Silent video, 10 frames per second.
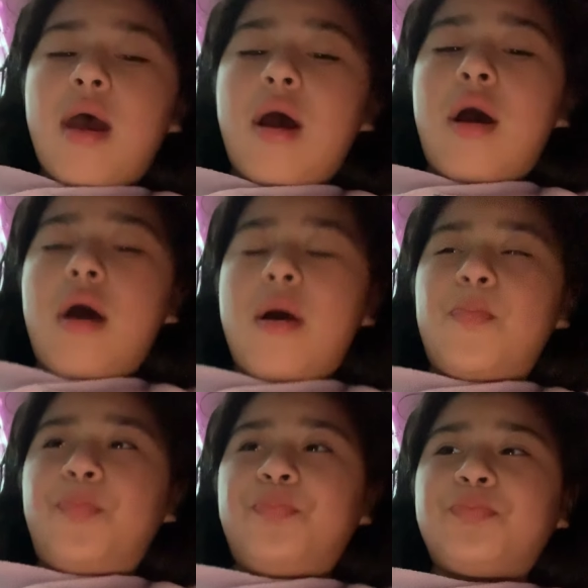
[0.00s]

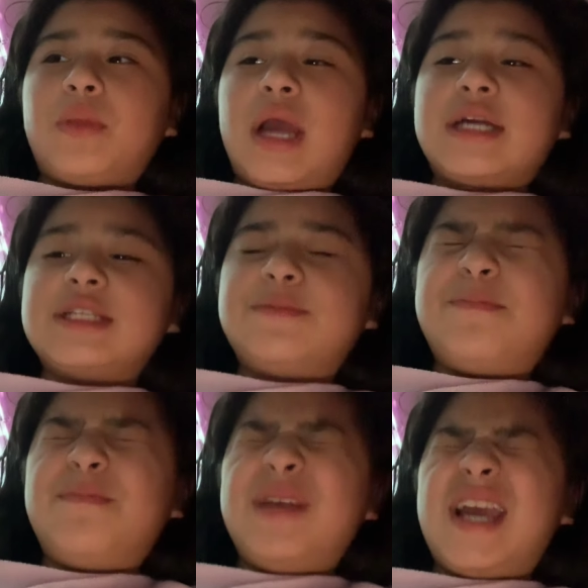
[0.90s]
Um I could
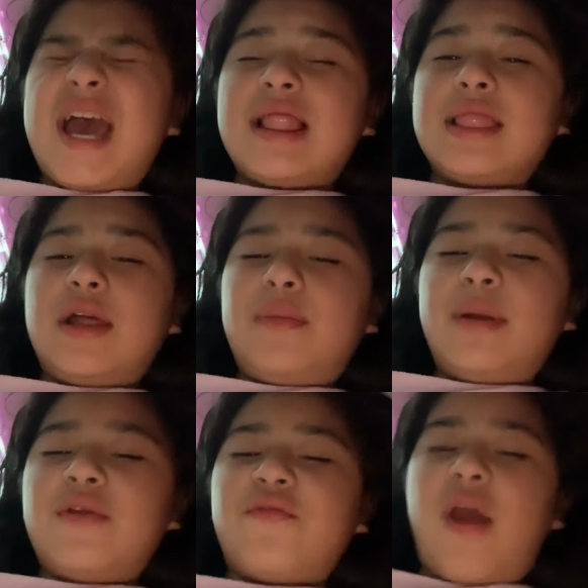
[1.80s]
speak a little
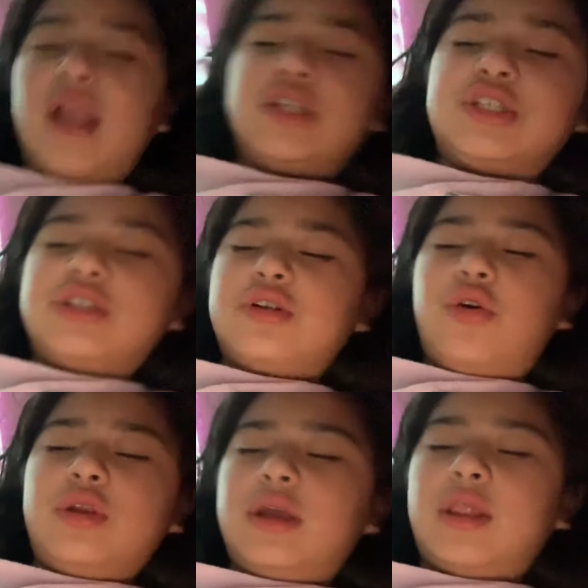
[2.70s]
bit of French,
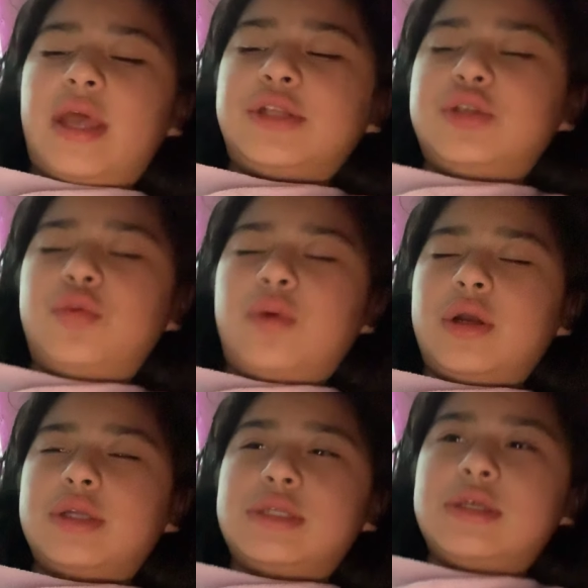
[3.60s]
only like two
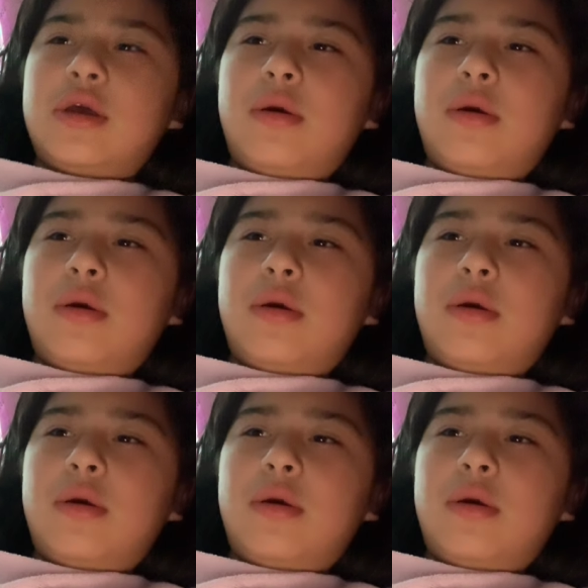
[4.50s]
words.